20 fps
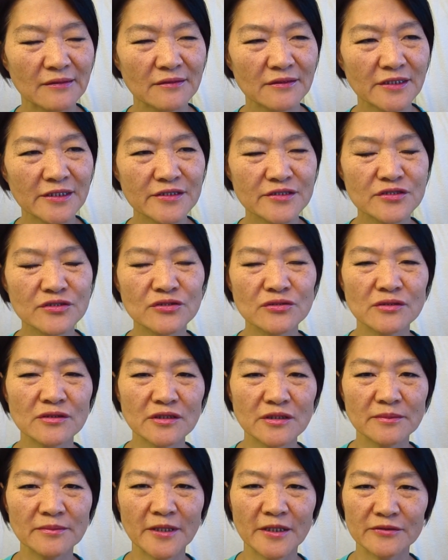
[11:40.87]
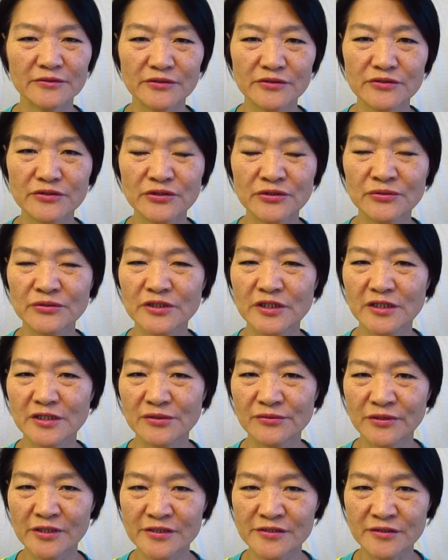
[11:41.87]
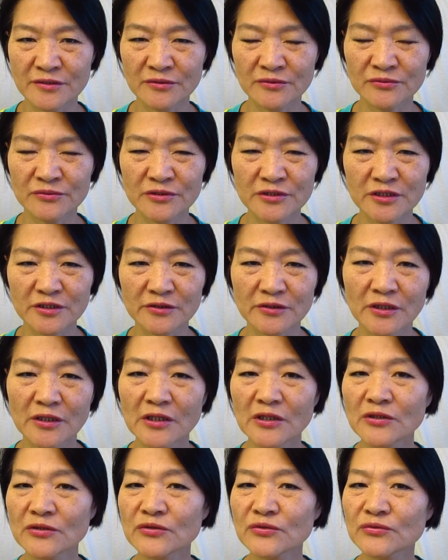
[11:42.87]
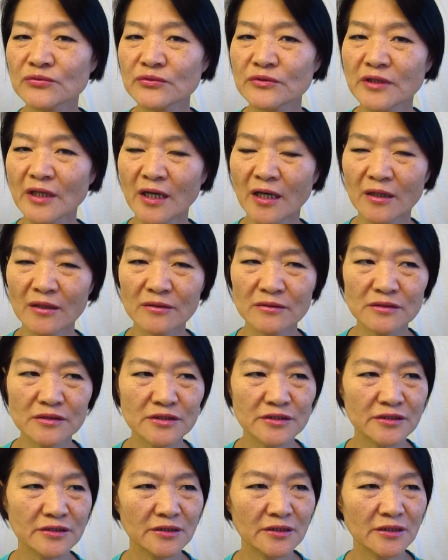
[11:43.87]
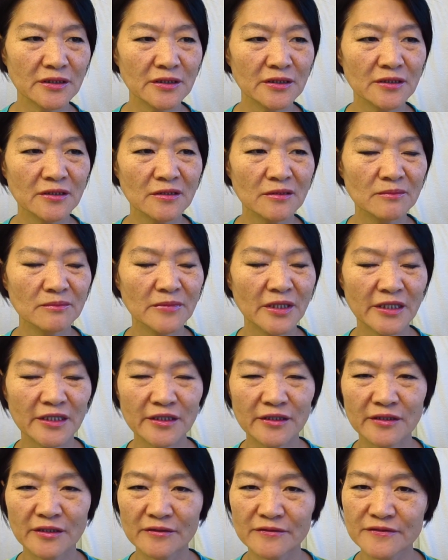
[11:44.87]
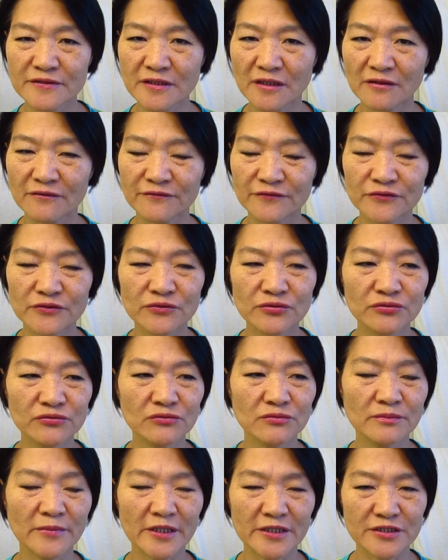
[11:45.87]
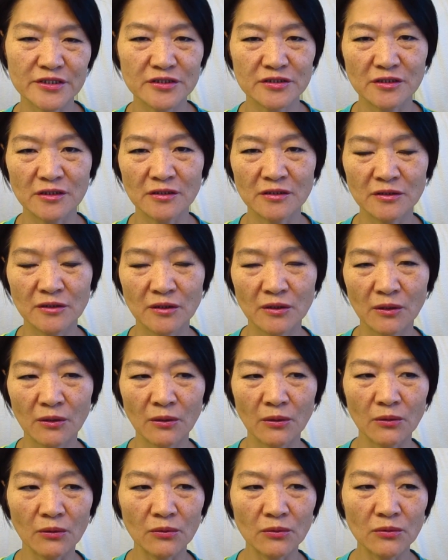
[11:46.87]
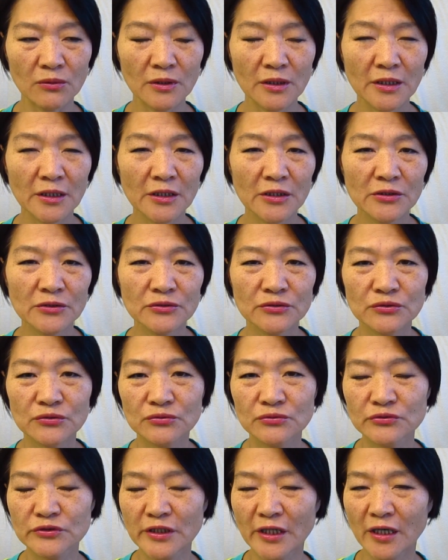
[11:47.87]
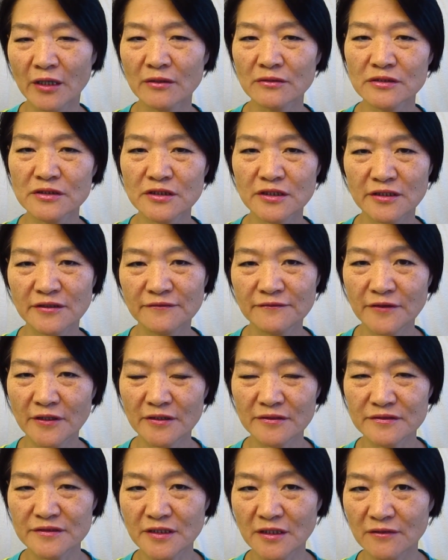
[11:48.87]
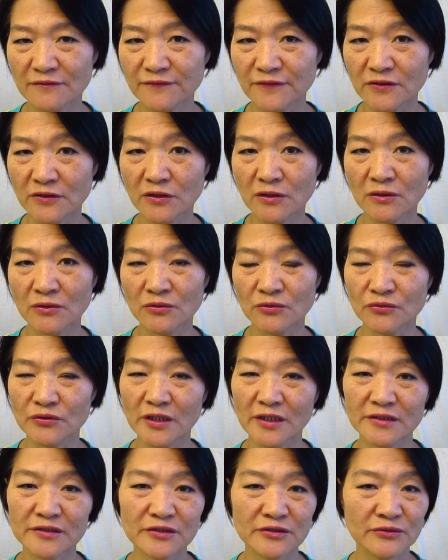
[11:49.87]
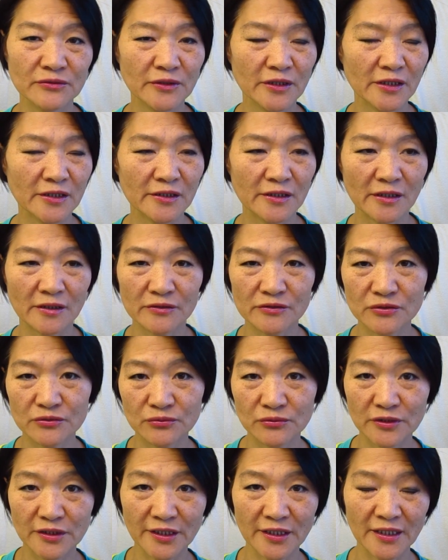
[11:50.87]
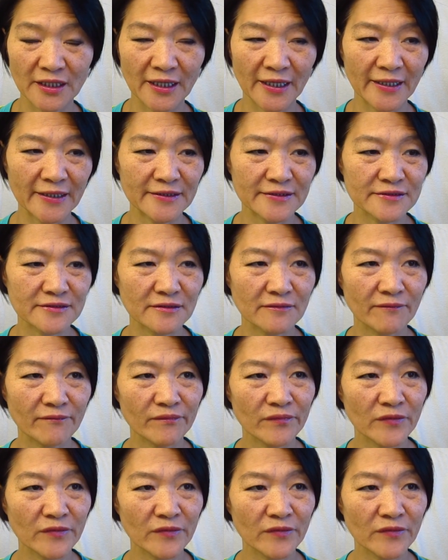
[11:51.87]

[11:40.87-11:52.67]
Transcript: let's talk about New Year resolution. Do not make yourself too much a goal. Do not give yourself a goal that you cannot realize.